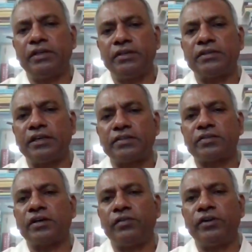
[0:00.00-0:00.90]
this
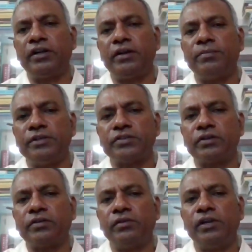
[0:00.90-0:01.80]
extraordinary
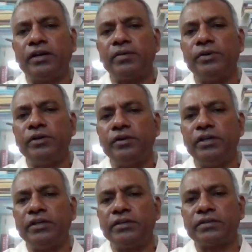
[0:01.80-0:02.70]
Minister of Holy
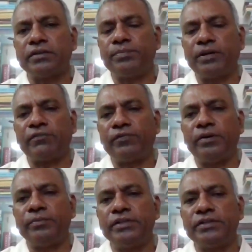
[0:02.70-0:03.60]
Communion's
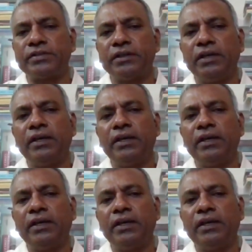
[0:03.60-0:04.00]
performance,